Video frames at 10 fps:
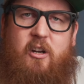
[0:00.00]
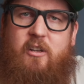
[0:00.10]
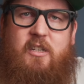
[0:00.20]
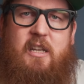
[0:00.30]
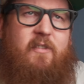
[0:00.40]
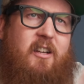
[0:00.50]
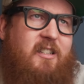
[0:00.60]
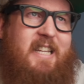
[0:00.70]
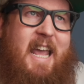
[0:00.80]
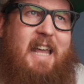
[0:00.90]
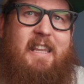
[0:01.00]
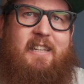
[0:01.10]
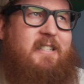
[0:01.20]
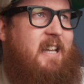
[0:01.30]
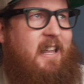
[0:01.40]
on your TV? Just scan
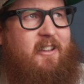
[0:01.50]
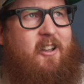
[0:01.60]
this. Scan the